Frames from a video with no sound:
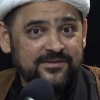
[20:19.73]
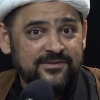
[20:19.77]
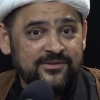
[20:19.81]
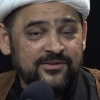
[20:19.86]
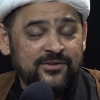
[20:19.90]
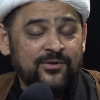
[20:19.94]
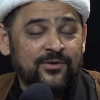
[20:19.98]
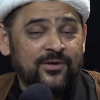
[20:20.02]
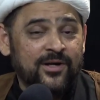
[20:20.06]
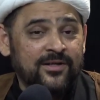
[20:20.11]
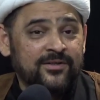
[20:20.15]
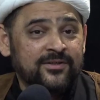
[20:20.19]

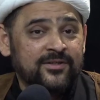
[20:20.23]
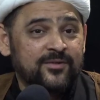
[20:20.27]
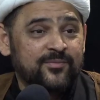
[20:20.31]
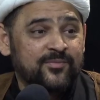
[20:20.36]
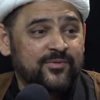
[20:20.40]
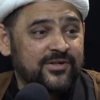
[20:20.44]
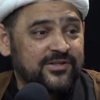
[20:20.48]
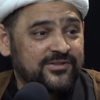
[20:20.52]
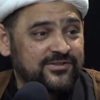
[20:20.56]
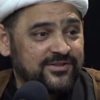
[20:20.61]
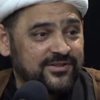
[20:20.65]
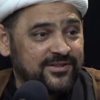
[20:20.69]
you're under
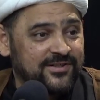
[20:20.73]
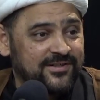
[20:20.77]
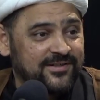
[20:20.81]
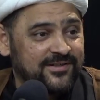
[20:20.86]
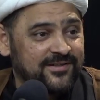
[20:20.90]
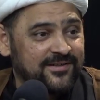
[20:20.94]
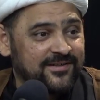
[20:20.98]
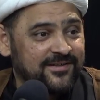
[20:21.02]
pressure.